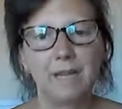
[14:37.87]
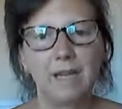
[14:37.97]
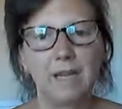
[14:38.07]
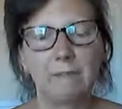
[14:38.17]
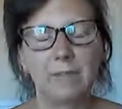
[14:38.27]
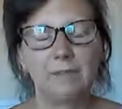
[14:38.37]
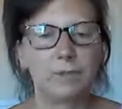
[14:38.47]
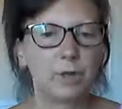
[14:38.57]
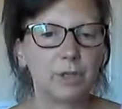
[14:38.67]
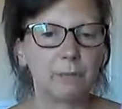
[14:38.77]
And if
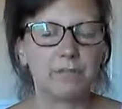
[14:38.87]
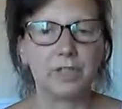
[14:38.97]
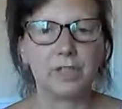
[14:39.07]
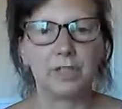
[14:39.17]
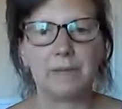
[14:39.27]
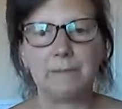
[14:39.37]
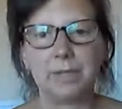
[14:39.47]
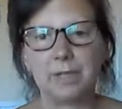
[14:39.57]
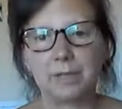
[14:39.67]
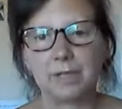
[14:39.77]
you've watched my video, let me
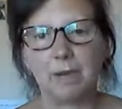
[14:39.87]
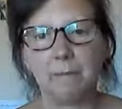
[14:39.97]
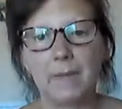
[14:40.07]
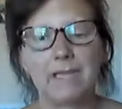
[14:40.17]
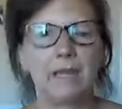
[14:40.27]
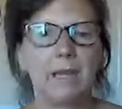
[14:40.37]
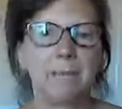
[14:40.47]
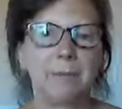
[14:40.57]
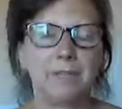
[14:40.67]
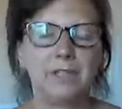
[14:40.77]
know in the comments, like
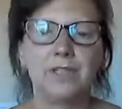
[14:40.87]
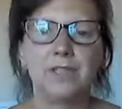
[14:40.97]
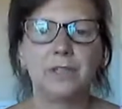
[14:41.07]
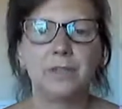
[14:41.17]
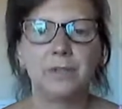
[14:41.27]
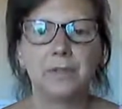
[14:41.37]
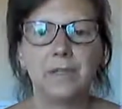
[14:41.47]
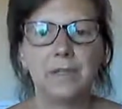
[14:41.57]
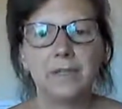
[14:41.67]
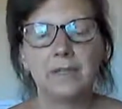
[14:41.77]
my video,
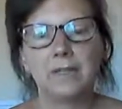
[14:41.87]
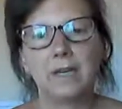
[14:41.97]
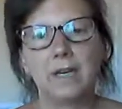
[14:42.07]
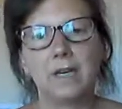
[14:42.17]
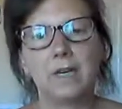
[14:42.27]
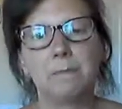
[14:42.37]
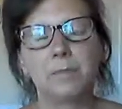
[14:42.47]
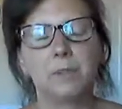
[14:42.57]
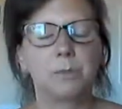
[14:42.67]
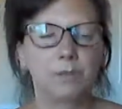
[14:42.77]

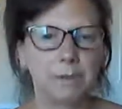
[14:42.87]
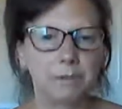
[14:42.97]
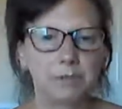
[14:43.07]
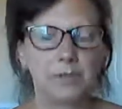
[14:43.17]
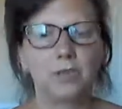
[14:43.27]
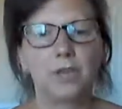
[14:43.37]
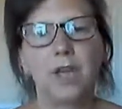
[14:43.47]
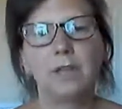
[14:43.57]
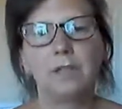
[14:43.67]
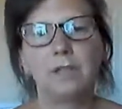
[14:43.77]
subscribe to my
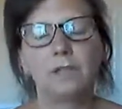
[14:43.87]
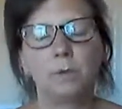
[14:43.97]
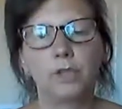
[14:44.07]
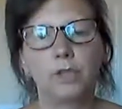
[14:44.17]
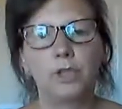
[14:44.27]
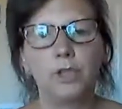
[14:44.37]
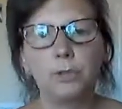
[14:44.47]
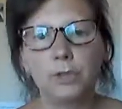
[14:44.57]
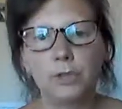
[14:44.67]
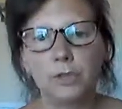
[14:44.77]
channel if you're watching on
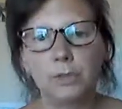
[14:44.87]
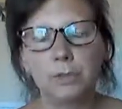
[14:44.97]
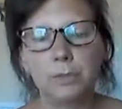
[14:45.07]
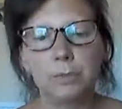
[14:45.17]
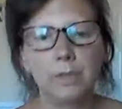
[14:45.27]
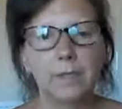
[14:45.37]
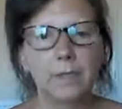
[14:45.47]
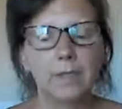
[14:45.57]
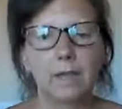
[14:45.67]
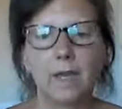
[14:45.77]
YouTube,
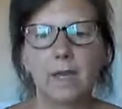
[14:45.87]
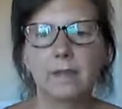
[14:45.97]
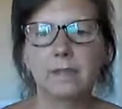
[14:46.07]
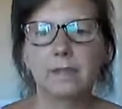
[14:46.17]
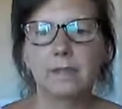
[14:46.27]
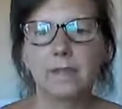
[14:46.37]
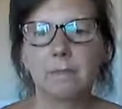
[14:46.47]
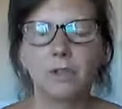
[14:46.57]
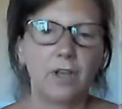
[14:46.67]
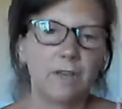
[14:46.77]
and
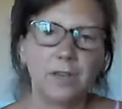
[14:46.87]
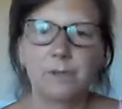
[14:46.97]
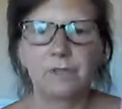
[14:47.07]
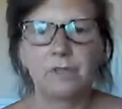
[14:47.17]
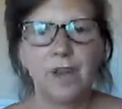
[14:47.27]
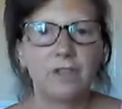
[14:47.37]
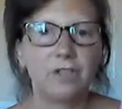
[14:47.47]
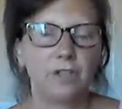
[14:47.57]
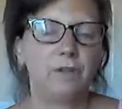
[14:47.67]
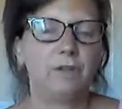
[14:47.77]
share this with your
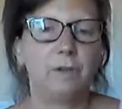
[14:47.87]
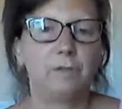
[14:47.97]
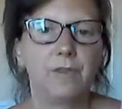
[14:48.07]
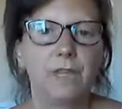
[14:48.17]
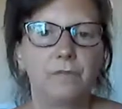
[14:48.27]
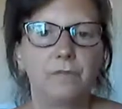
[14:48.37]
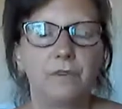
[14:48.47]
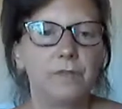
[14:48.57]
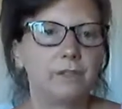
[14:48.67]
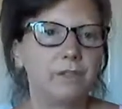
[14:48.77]
friends. If you've got friends who've
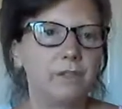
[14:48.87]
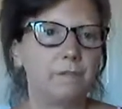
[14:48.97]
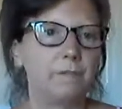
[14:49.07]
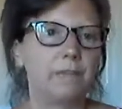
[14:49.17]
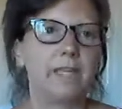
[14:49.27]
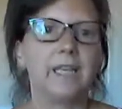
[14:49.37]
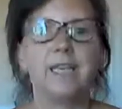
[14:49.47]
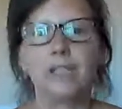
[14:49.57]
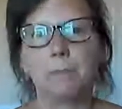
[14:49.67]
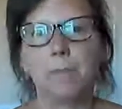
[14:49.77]
got some discomfort, they
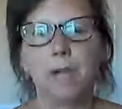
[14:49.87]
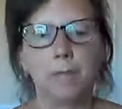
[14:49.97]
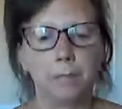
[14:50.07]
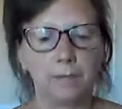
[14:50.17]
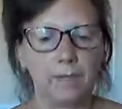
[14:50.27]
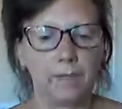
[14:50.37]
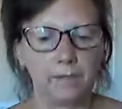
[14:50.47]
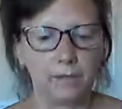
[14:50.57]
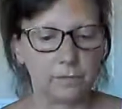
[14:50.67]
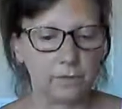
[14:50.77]
need some help, then
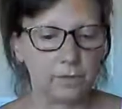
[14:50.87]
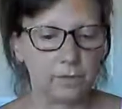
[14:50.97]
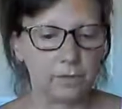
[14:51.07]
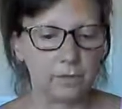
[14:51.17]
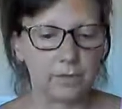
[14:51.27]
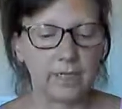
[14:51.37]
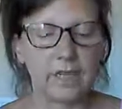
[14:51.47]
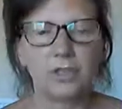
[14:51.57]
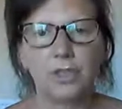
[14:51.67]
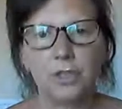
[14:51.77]
I'd love to
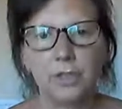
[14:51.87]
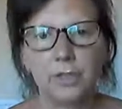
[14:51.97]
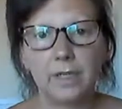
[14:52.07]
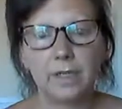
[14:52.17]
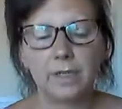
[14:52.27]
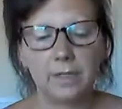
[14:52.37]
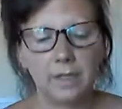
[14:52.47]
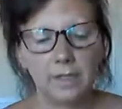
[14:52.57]
get to know you.